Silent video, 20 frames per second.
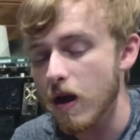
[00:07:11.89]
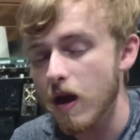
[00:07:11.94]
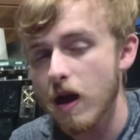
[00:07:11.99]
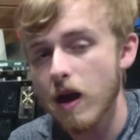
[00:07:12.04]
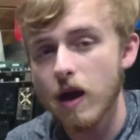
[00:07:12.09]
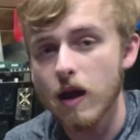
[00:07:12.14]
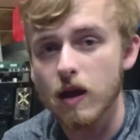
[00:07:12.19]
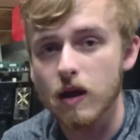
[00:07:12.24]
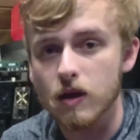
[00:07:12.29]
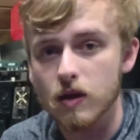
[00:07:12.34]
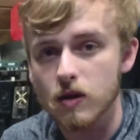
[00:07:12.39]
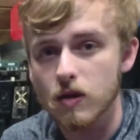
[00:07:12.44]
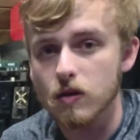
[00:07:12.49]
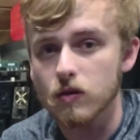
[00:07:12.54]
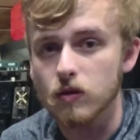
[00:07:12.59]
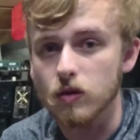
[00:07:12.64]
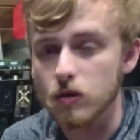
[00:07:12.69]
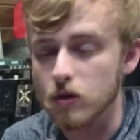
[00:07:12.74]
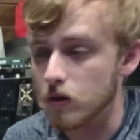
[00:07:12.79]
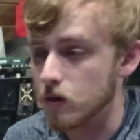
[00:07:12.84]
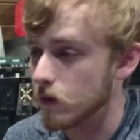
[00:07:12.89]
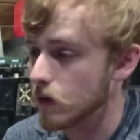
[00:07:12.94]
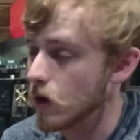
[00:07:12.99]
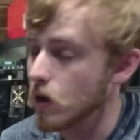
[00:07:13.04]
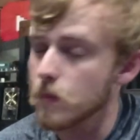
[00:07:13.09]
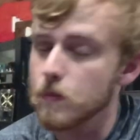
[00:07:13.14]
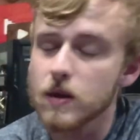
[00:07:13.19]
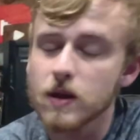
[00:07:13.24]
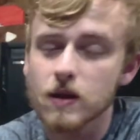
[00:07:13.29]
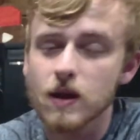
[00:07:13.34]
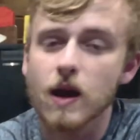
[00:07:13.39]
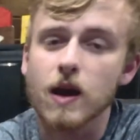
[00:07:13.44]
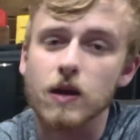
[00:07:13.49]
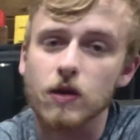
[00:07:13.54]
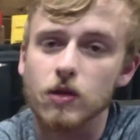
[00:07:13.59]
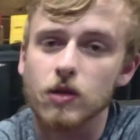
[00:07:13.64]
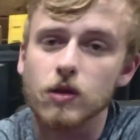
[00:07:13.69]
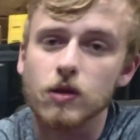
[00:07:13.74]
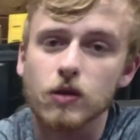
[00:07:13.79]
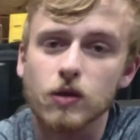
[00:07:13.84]
hey, you know, it would be
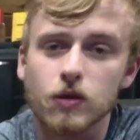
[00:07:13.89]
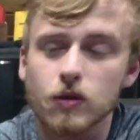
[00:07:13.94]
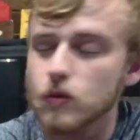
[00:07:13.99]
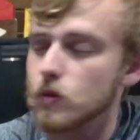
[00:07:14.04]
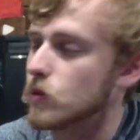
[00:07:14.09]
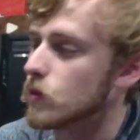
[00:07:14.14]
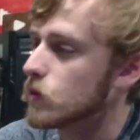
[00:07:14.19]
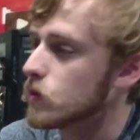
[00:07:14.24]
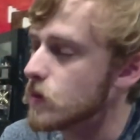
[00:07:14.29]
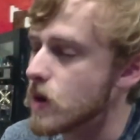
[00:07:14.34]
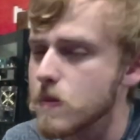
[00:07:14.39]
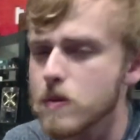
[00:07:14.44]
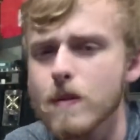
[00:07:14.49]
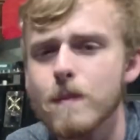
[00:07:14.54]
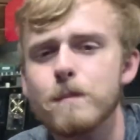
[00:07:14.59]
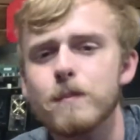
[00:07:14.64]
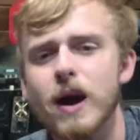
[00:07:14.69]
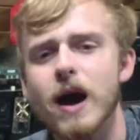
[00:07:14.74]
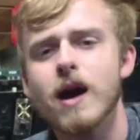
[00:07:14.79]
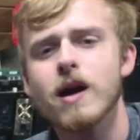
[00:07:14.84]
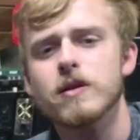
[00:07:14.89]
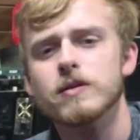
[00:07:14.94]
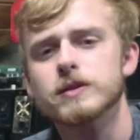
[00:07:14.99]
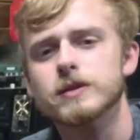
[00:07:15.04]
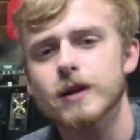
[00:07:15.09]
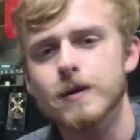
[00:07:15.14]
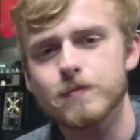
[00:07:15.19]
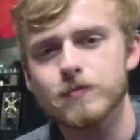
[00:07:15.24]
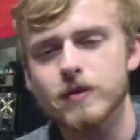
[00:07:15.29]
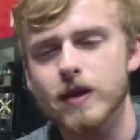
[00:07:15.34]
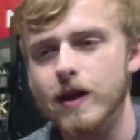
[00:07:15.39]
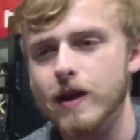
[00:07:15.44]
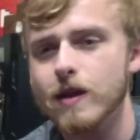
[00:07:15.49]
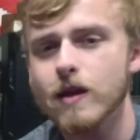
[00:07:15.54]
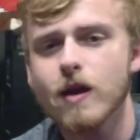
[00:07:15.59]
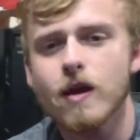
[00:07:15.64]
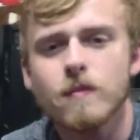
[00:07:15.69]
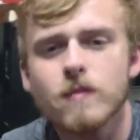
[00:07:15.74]
nice. You maybe a BIOS update.